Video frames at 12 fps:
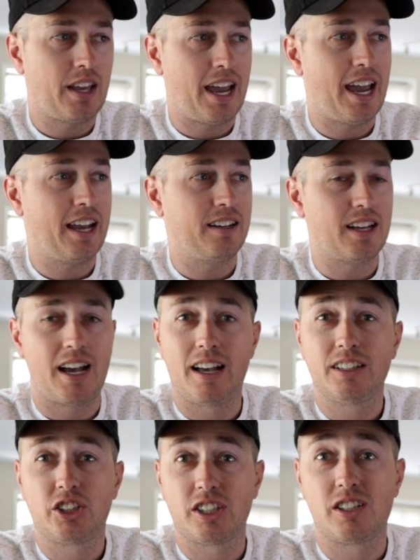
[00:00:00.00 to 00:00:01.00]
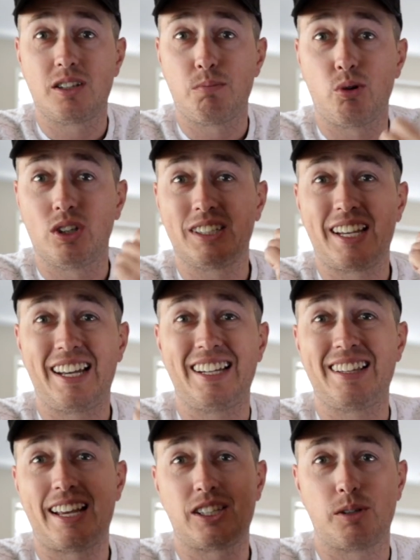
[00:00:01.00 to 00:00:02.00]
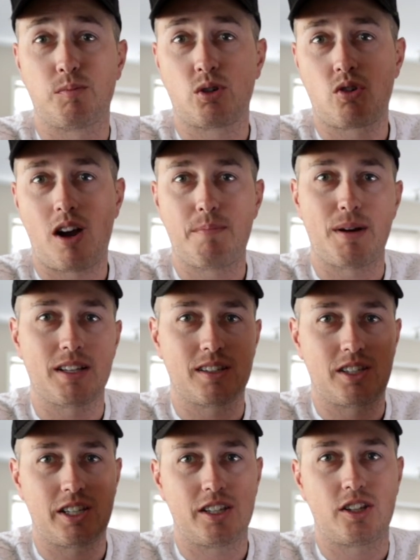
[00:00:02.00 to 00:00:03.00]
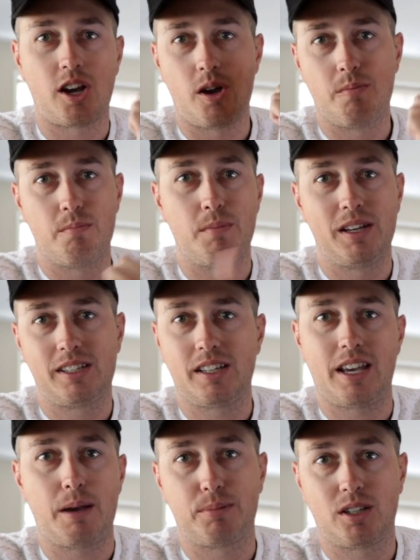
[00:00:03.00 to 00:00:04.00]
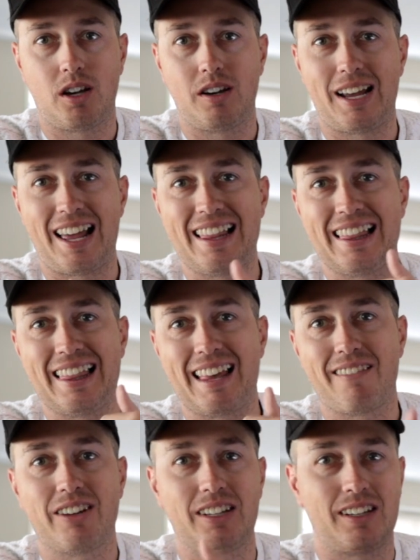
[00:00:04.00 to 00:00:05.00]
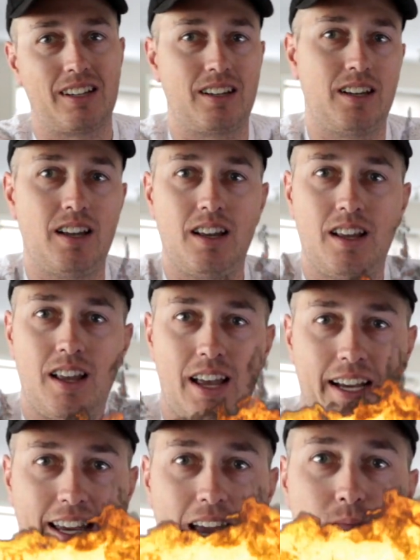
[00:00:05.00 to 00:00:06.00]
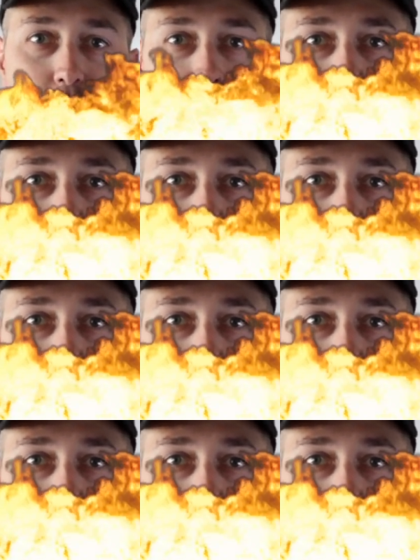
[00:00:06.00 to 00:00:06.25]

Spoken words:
And just as important as hitting that subscribe button so you don't miss episode 11. Okay, my